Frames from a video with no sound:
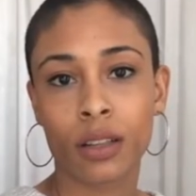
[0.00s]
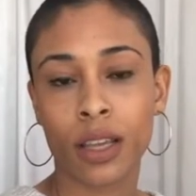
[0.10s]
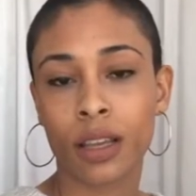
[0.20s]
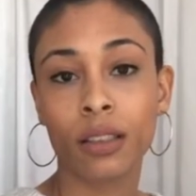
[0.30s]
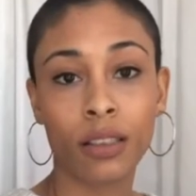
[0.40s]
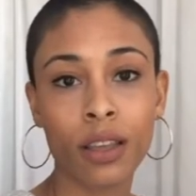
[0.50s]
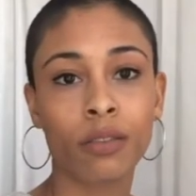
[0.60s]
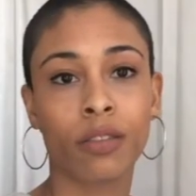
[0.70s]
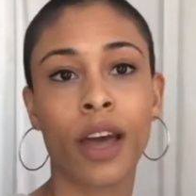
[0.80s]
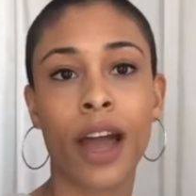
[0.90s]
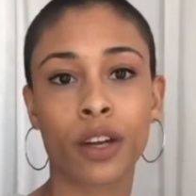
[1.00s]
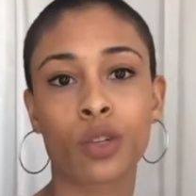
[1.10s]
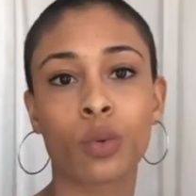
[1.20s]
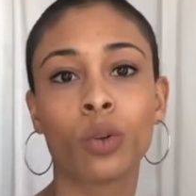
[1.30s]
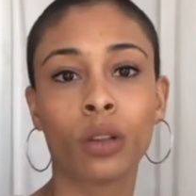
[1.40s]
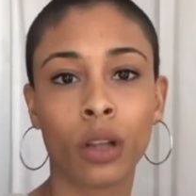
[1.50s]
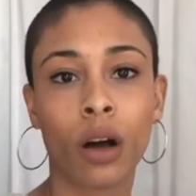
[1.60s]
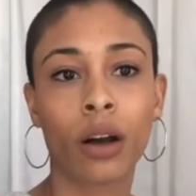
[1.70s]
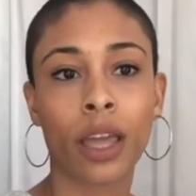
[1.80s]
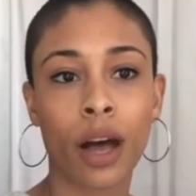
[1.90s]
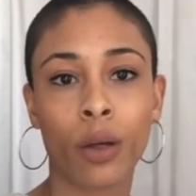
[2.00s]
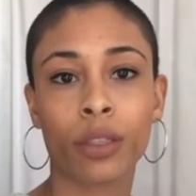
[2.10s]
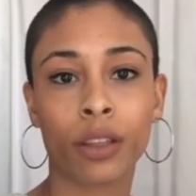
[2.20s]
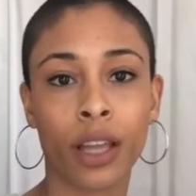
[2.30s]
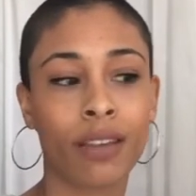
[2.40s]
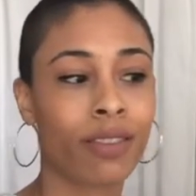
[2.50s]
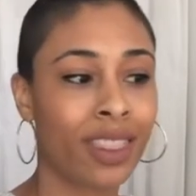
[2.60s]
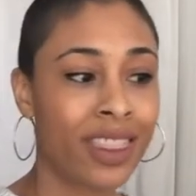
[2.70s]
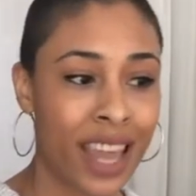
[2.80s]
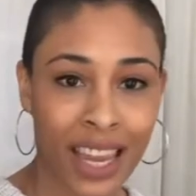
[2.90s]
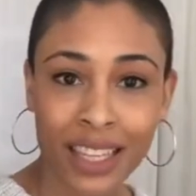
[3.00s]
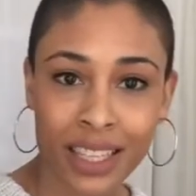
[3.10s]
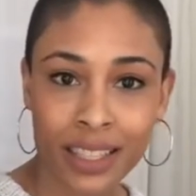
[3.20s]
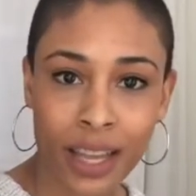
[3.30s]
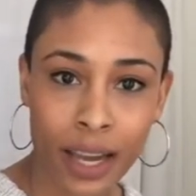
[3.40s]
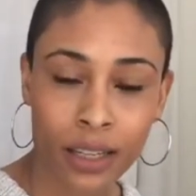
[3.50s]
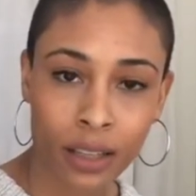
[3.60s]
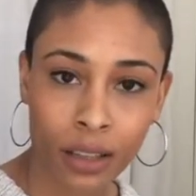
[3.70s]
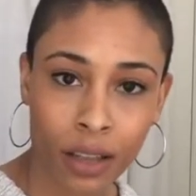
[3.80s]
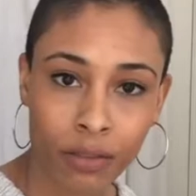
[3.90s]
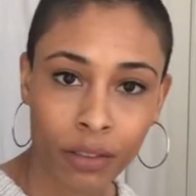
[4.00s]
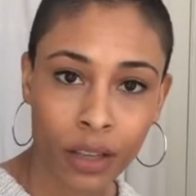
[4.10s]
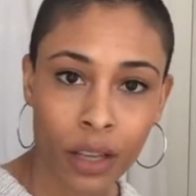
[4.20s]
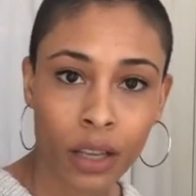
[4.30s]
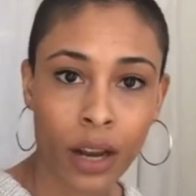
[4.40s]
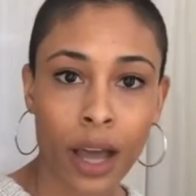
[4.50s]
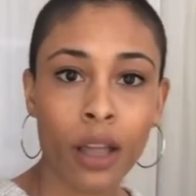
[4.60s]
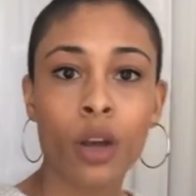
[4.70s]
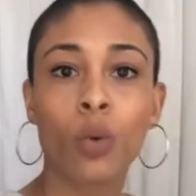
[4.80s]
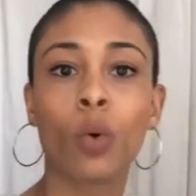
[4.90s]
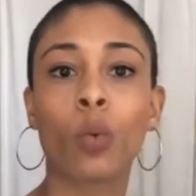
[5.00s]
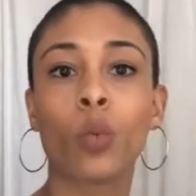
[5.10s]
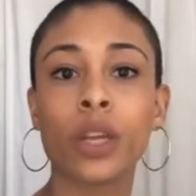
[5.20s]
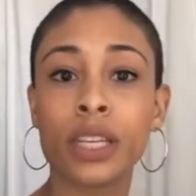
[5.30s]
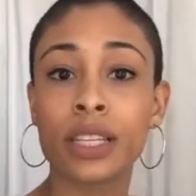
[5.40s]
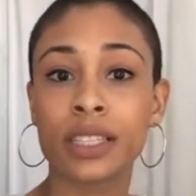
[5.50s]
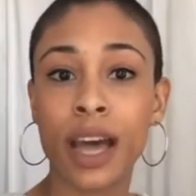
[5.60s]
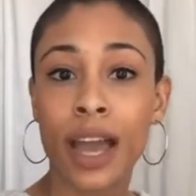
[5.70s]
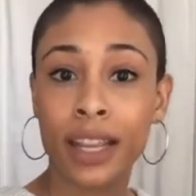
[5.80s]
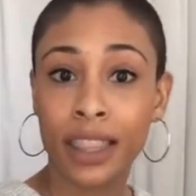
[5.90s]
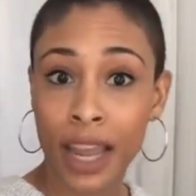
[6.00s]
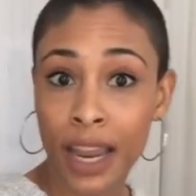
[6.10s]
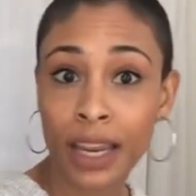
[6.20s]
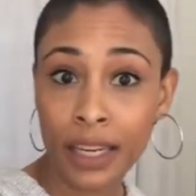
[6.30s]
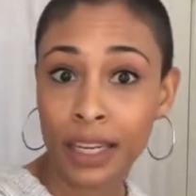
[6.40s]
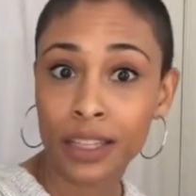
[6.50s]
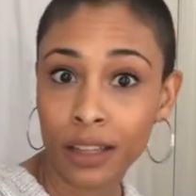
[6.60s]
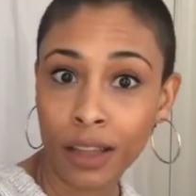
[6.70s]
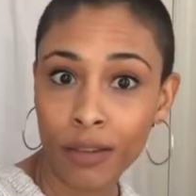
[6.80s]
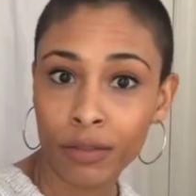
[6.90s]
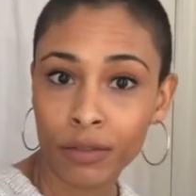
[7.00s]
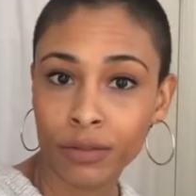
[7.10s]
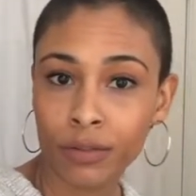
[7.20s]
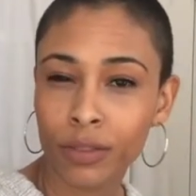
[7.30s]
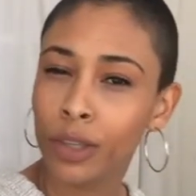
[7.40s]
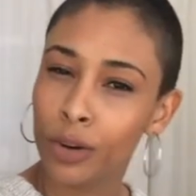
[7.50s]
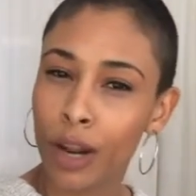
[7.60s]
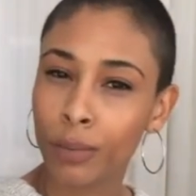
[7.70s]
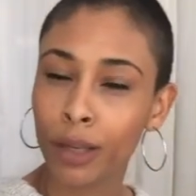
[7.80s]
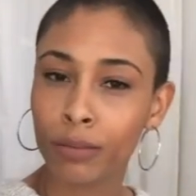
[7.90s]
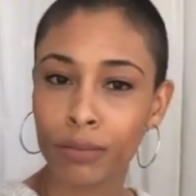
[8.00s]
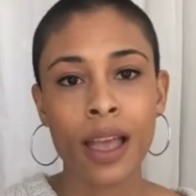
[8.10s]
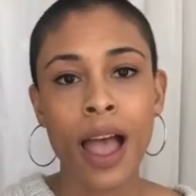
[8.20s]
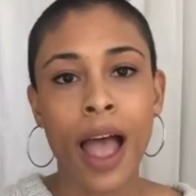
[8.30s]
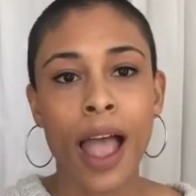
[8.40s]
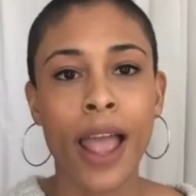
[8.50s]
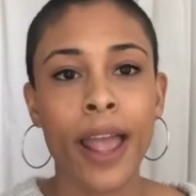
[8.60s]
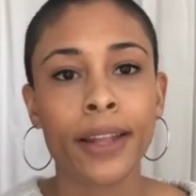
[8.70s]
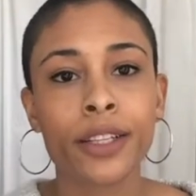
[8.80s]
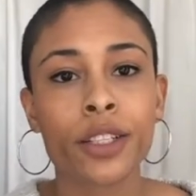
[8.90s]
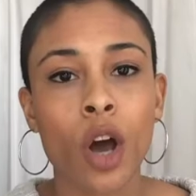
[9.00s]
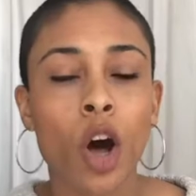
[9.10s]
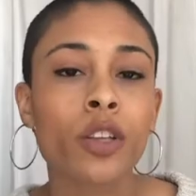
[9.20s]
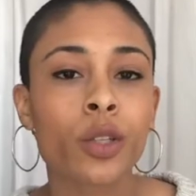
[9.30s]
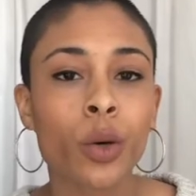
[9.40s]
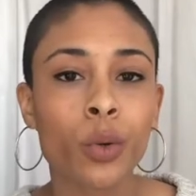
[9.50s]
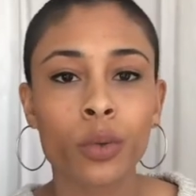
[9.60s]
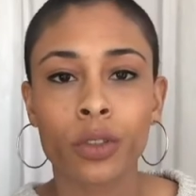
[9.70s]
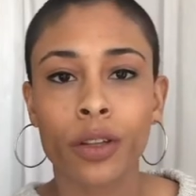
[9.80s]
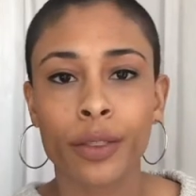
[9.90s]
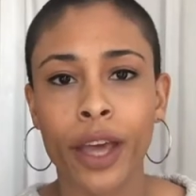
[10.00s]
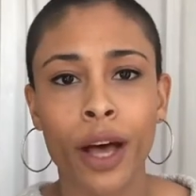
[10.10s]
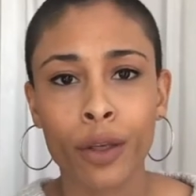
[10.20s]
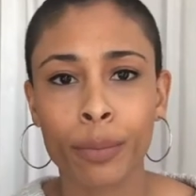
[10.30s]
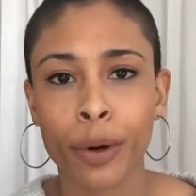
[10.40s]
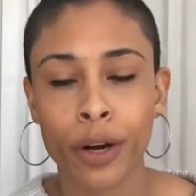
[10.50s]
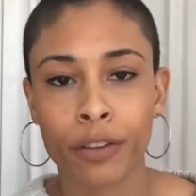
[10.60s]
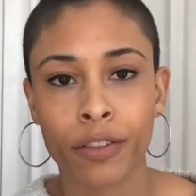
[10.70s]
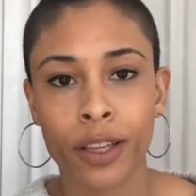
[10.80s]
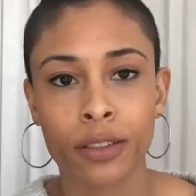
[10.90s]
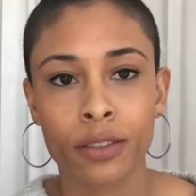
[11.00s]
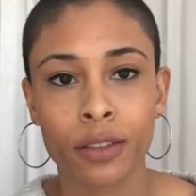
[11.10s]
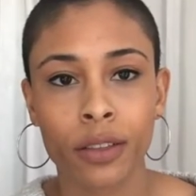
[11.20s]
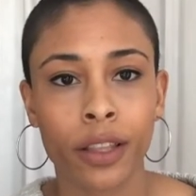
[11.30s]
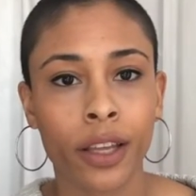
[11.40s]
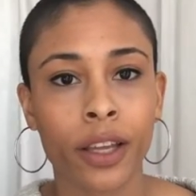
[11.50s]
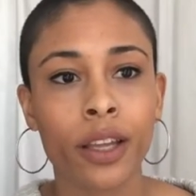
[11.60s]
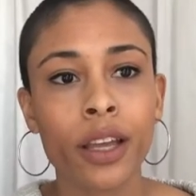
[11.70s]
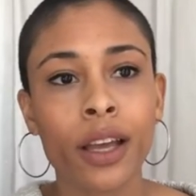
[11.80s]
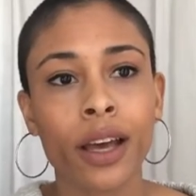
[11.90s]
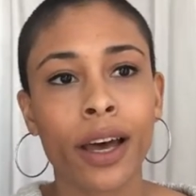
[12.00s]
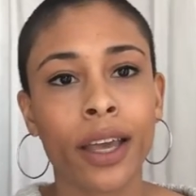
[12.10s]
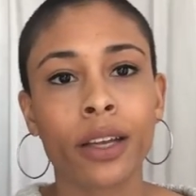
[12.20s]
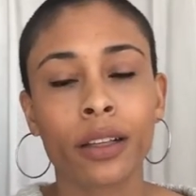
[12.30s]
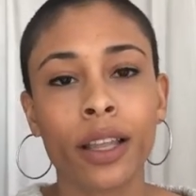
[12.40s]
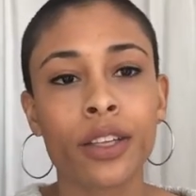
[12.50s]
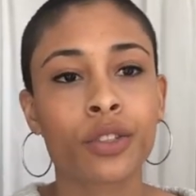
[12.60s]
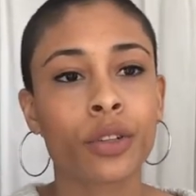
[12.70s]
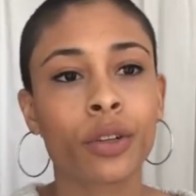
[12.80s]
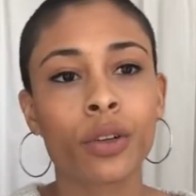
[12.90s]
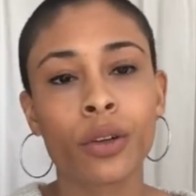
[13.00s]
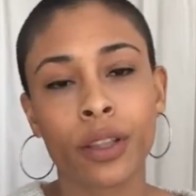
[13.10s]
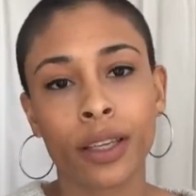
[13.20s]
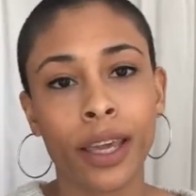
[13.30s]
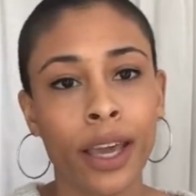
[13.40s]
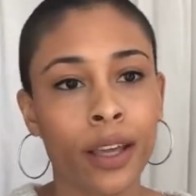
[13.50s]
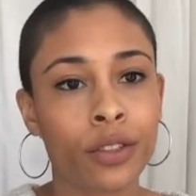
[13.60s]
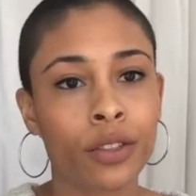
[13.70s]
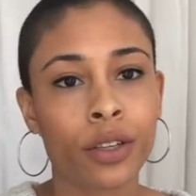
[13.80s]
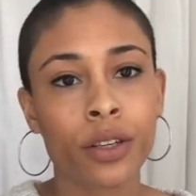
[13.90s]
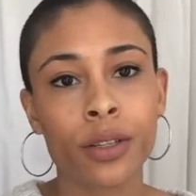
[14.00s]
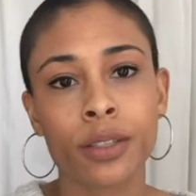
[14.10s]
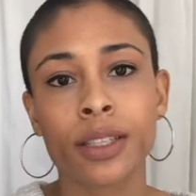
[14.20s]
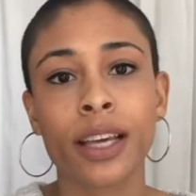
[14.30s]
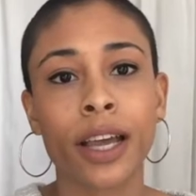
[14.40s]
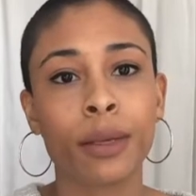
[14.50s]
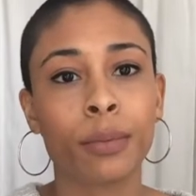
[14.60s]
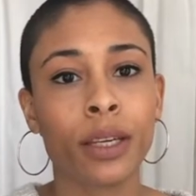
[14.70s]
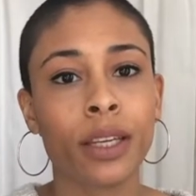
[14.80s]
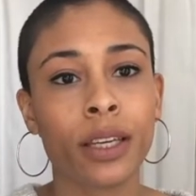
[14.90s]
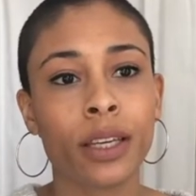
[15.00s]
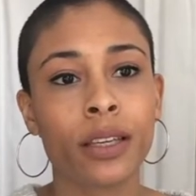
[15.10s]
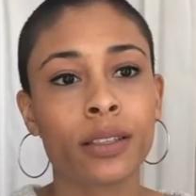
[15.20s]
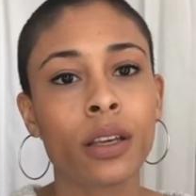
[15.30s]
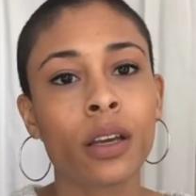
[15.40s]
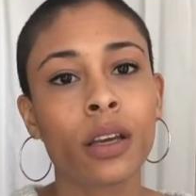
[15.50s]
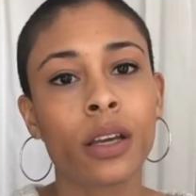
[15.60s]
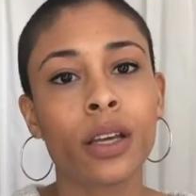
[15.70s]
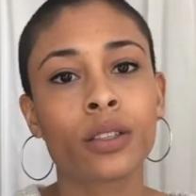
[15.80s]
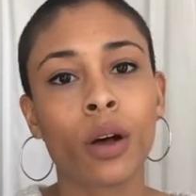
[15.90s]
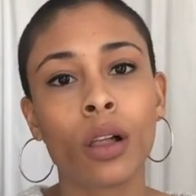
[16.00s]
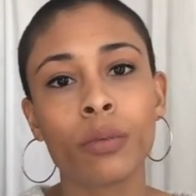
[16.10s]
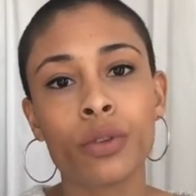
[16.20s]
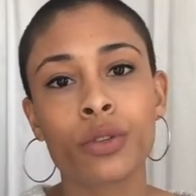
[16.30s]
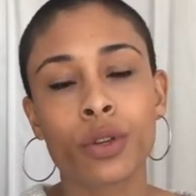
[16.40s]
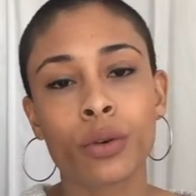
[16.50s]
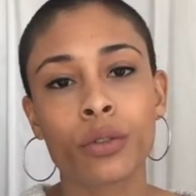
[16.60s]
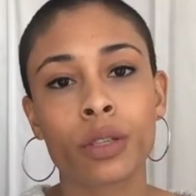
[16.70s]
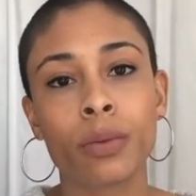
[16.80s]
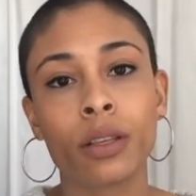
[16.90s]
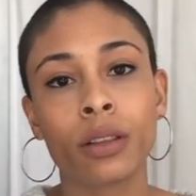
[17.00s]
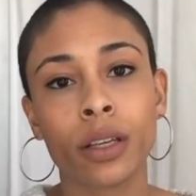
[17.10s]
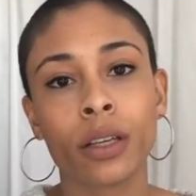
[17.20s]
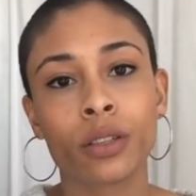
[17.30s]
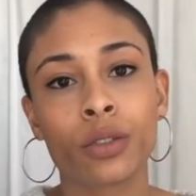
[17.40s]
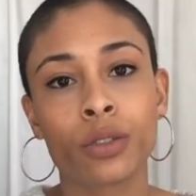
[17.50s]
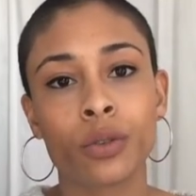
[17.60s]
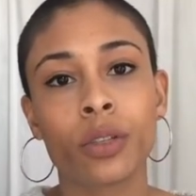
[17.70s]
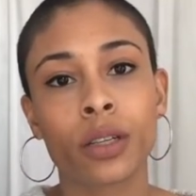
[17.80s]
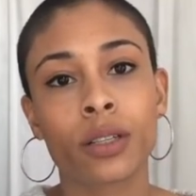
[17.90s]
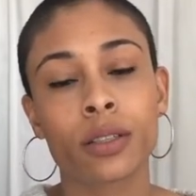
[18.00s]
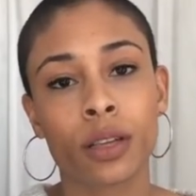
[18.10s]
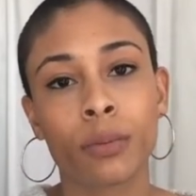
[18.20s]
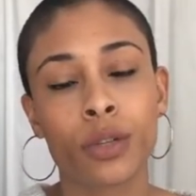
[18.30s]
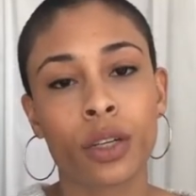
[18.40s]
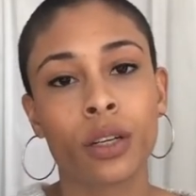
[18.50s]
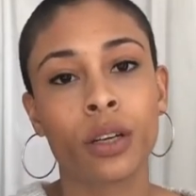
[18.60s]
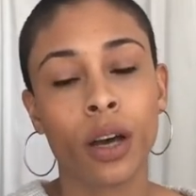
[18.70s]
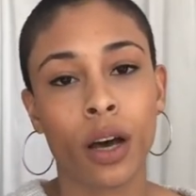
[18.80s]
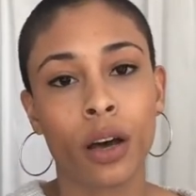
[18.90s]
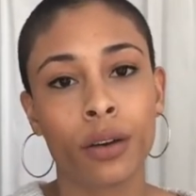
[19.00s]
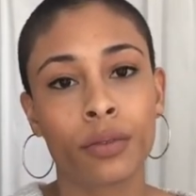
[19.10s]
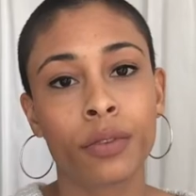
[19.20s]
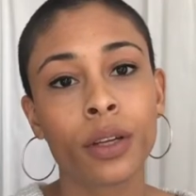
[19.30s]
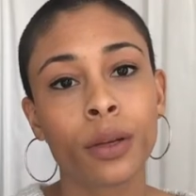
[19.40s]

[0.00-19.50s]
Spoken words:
They can live the actual long, healthy life they decide to live, not what we decide they need to live. You know what I mean? And also the health part of it, the high cholesterol, the cancers, the diabetes, it's all been shown to be linked to the consumption of